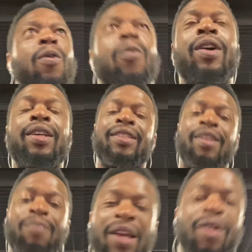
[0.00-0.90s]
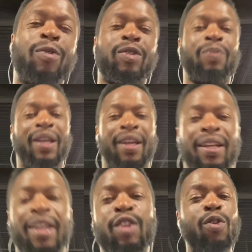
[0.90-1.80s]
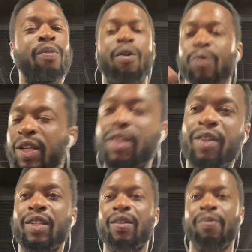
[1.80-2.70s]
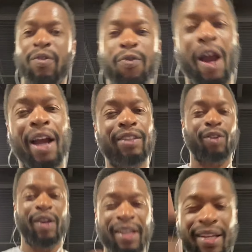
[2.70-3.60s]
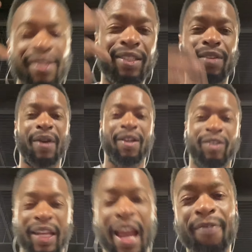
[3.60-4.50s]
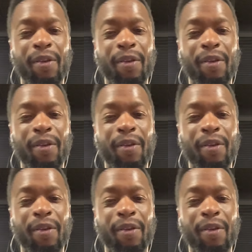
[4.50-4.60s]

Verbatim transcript: was tomatoes, man. And doing my research before I start eating the tomatoes, half the